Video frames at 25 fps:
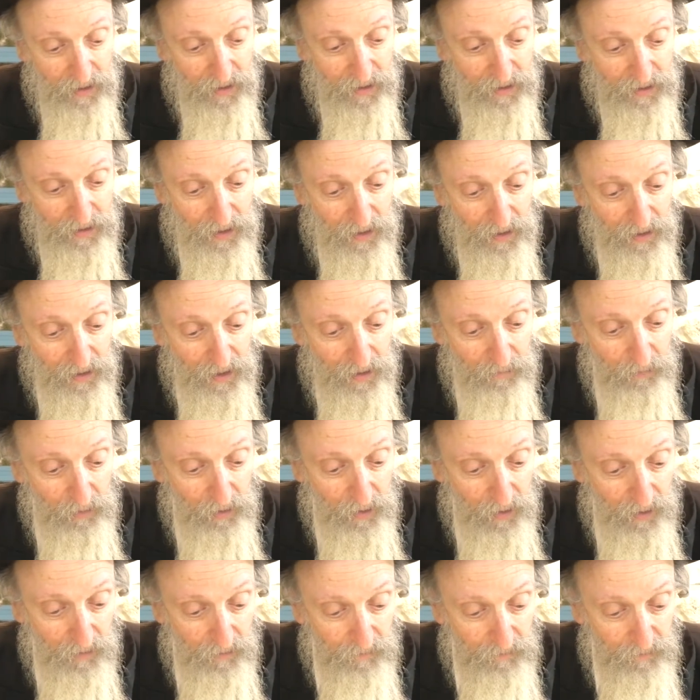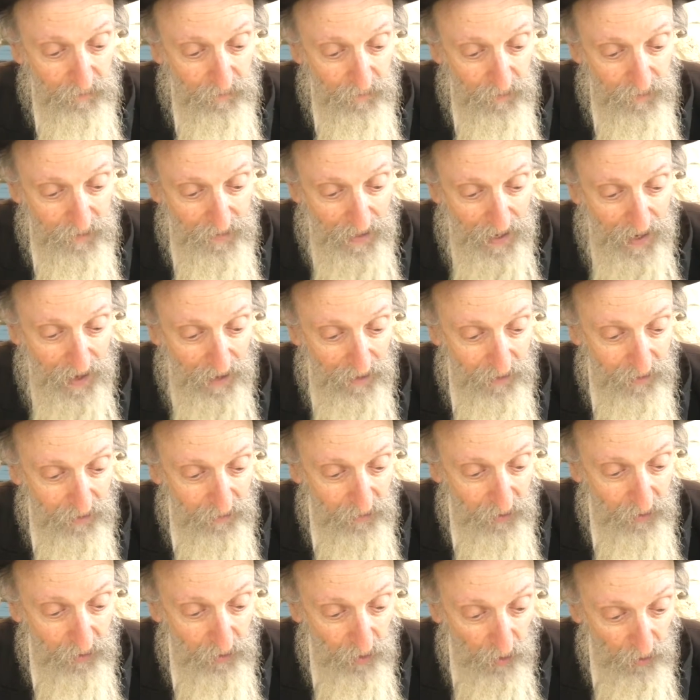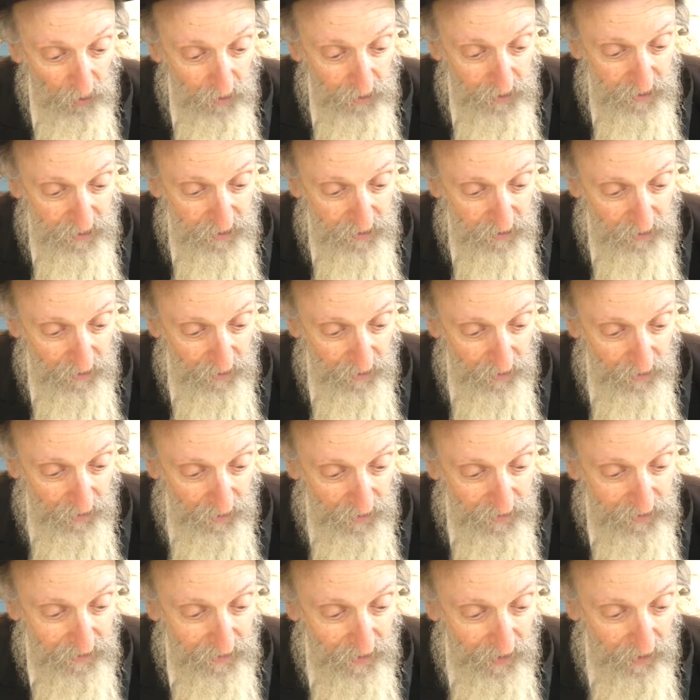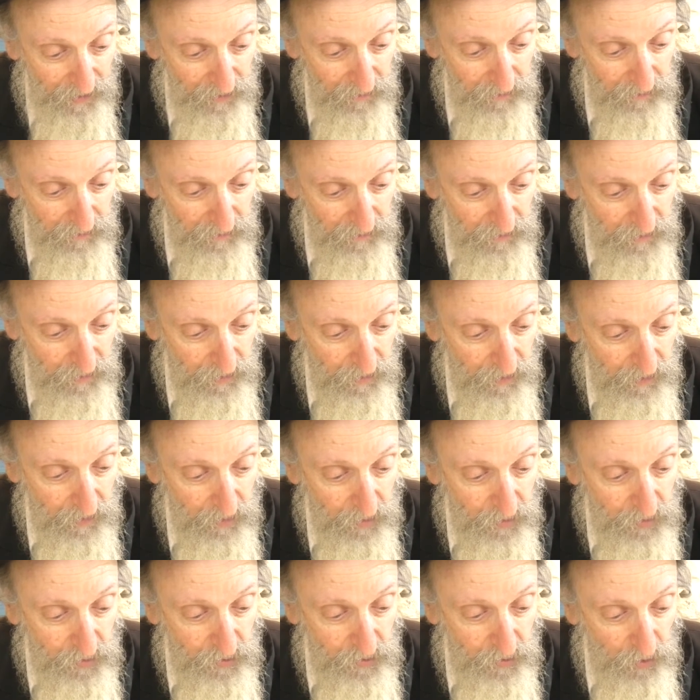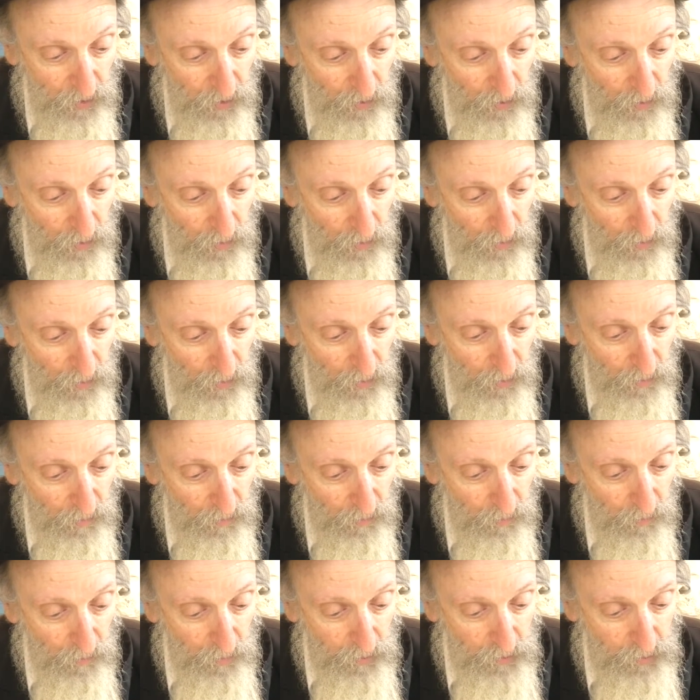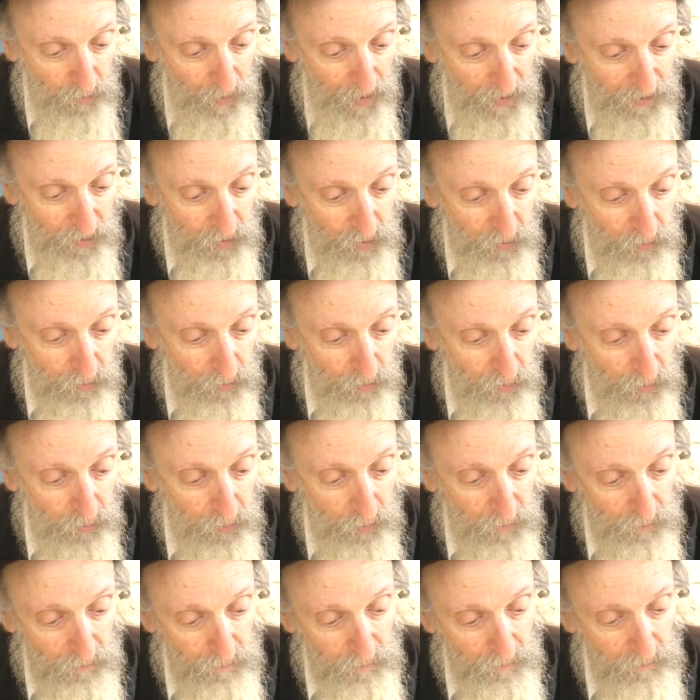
on a level of Dal in the Golis, in the exile, so we're trying to